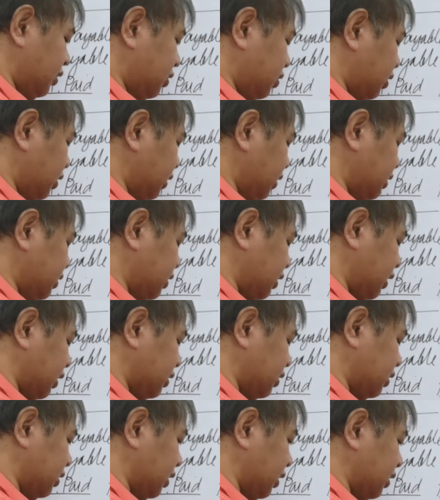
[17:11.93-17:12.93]

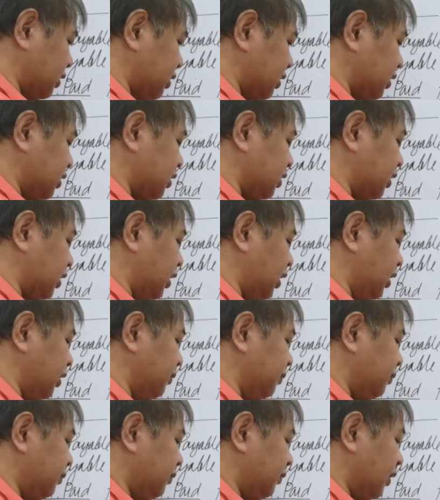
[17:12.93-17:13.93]
26,360.
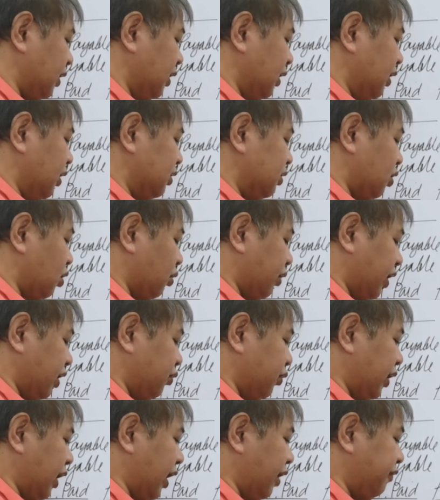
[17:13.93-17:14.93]

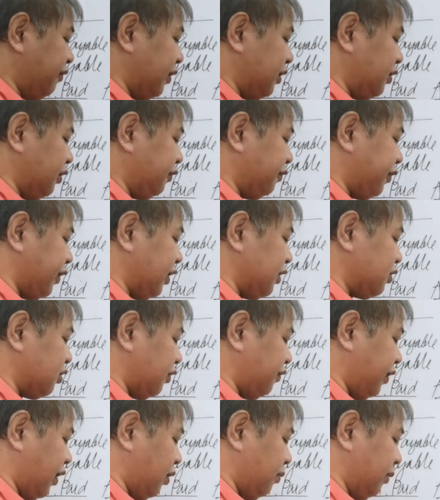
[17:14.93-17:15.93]
Okay, we have a difference
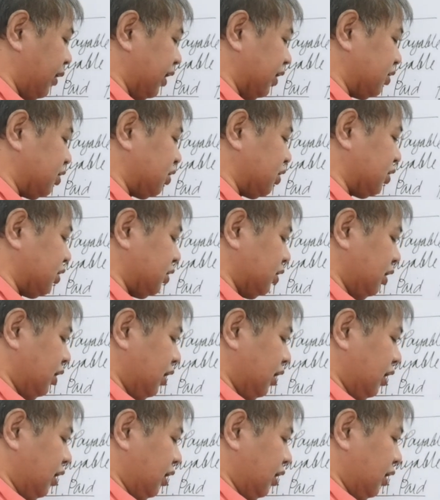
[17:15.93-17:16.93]
of how much?
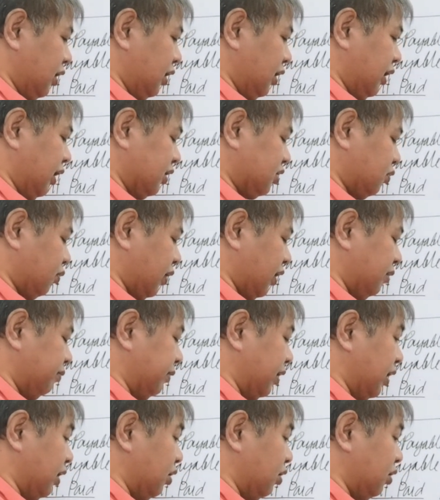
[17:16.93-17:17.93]
Less
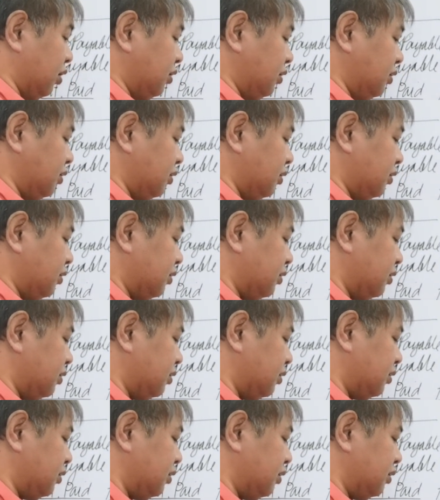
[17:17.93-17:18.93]

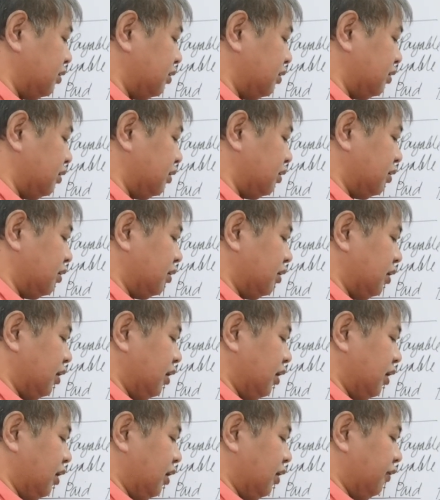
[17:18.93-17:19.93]

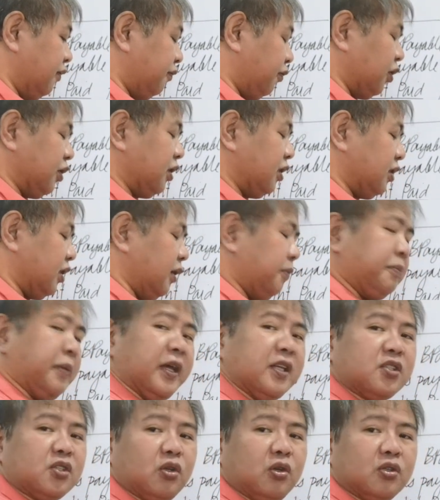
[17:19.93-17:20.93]
1,043
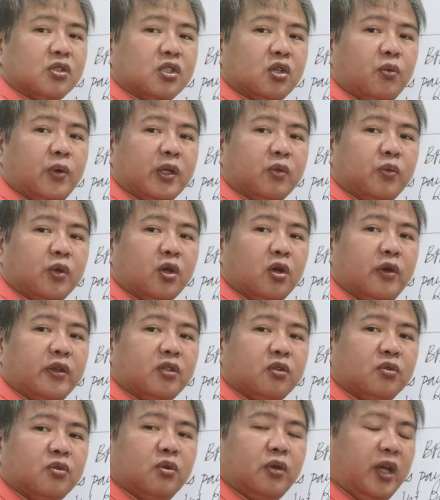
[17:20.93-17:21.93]
pesos. So what we're going
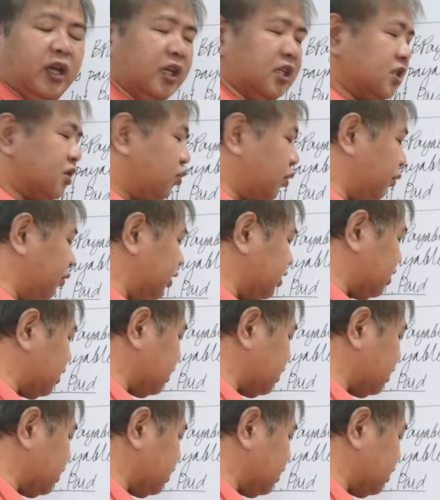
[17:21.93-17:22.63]
to do is, we will